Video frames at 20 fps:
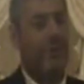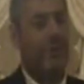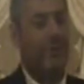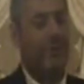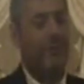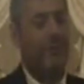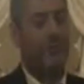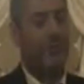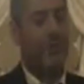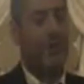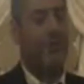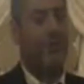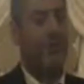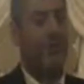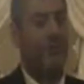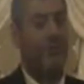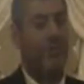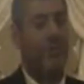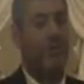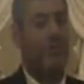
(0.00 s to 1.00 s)
but in front
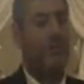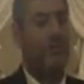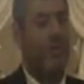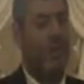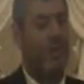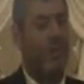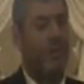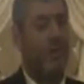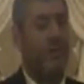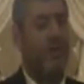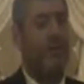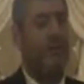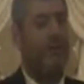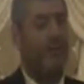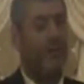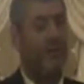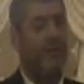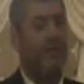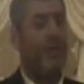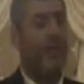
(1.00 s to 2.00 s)
of me you're making
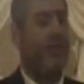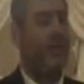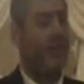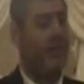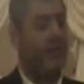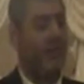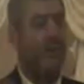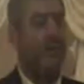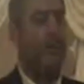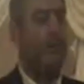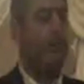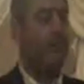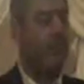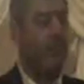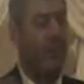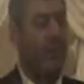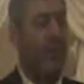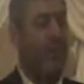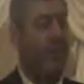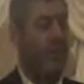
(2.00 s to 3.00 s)
every second a new
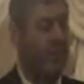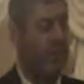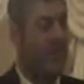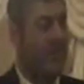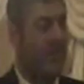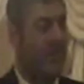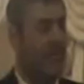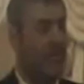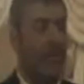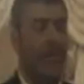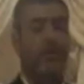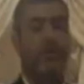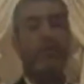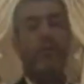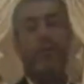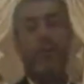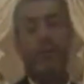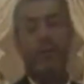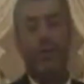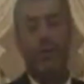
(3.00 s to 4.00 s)
sin?
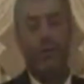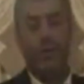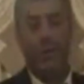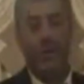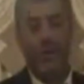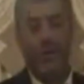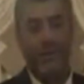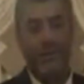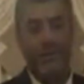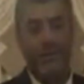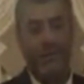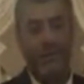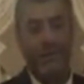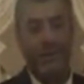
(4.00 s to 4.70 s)
What's going on here?